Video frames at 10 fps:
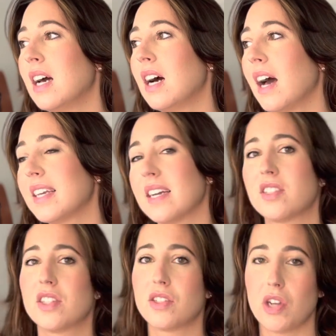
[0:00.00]
I guess
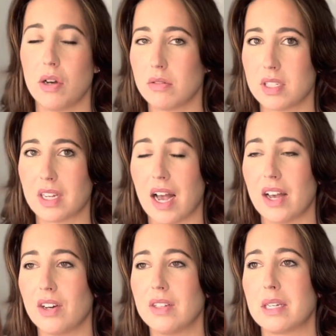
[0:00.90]
the tote
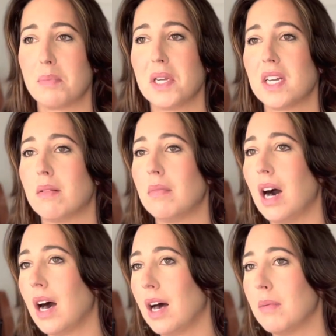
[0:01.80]
style, like being a
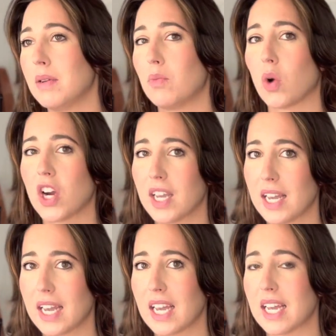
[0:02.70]
mom and
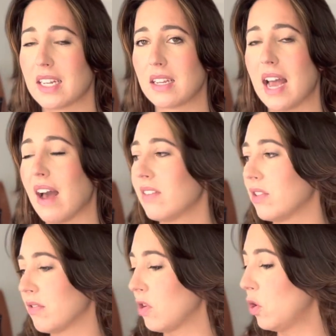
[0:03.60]
working and having to
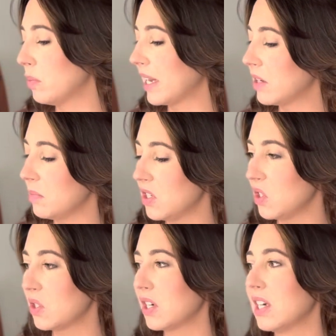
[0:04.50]
throw in my
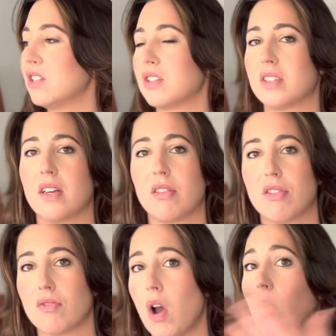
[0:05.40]
computer and just like
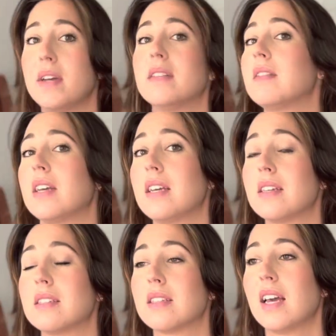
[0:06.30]
throw in
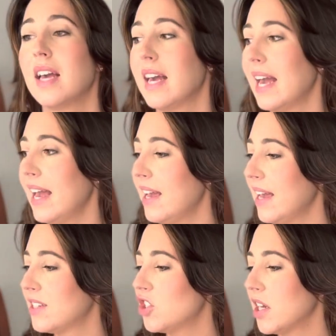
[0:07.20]
things,
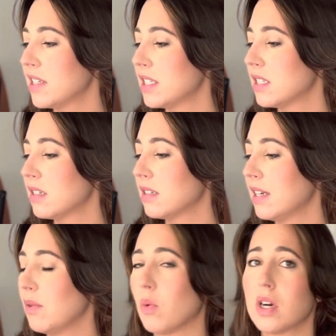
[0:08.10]

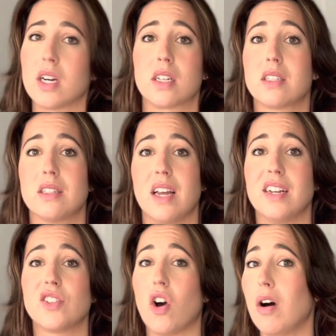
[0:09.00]
it works. And
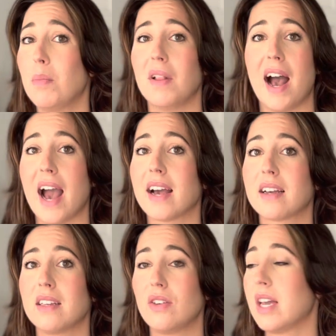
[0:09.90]
it's all black.
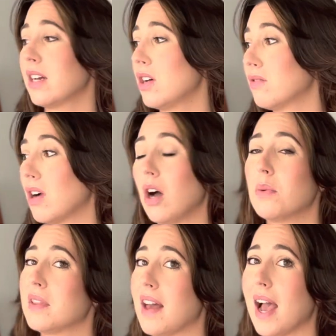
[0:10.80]
You can't go wrong
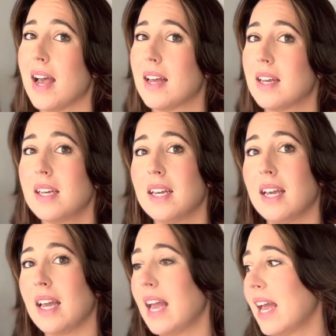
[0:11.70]
with that.
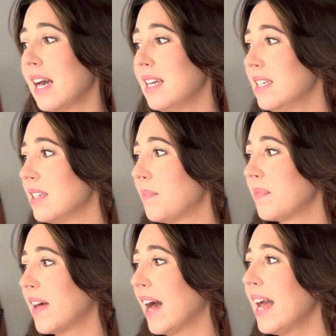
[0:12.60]
And
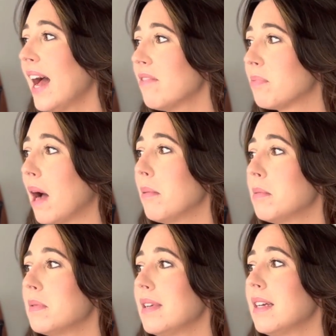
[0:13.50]
I have
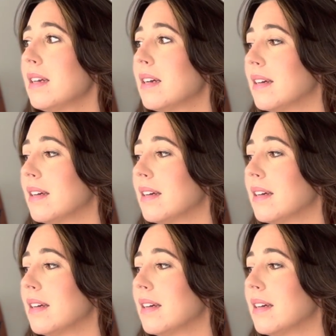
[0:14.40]
probably,